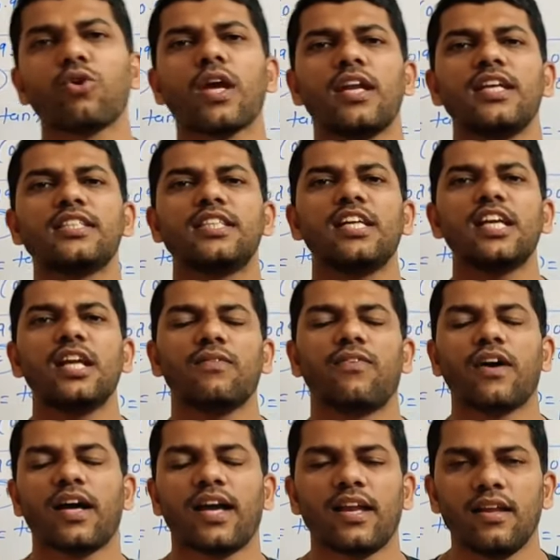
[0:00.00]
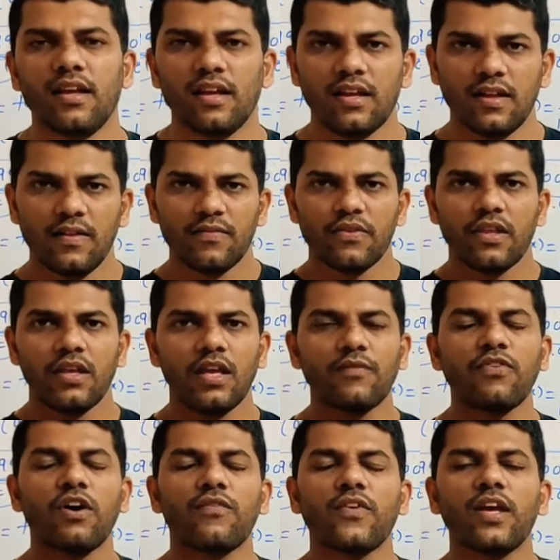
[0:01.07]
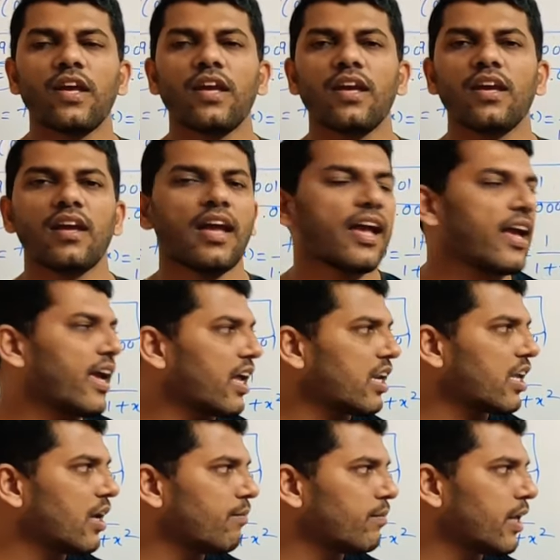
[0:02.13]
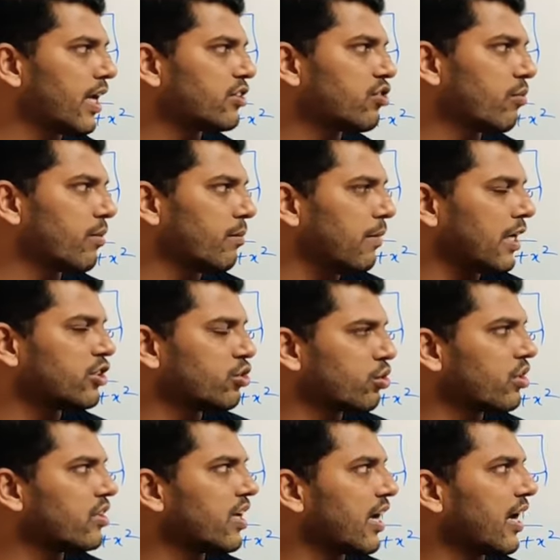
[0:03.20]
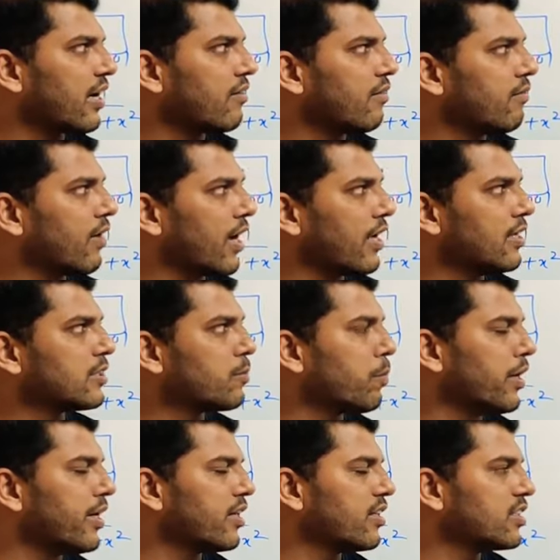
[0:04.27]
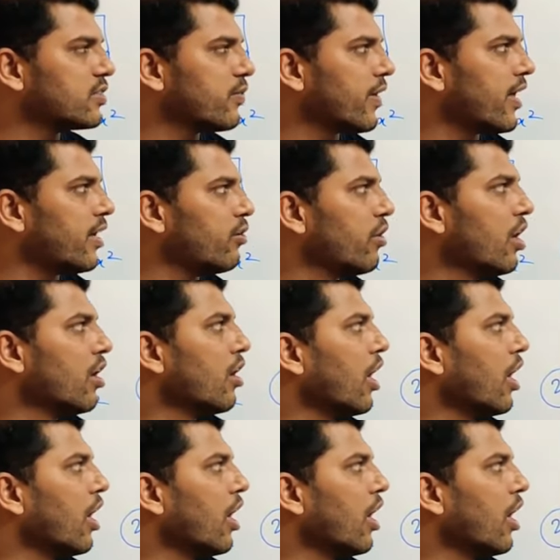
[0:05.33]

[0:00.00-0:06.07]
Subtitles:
You can easily define f of a and f dash of a. Make sure that while splitting this value.